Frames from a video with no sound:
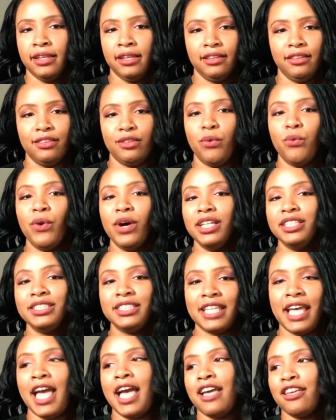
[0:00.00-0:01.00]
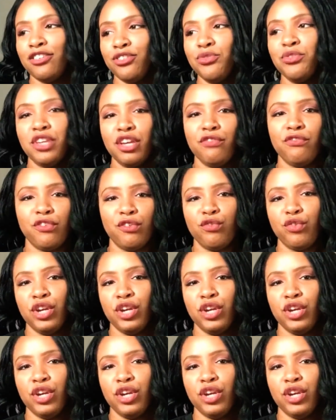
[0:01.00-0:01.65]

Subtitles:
the ones that you get for free,